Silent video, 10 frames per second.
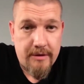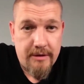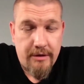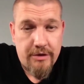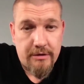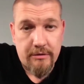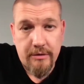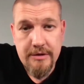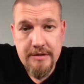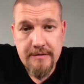initial
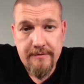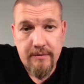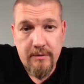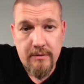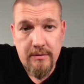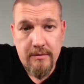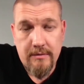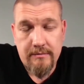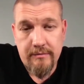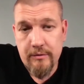tokens
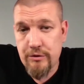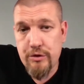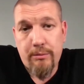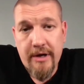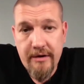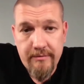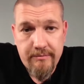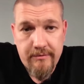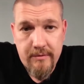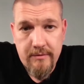for job mining,
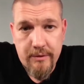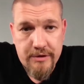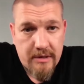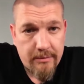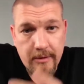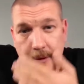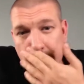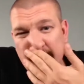for example.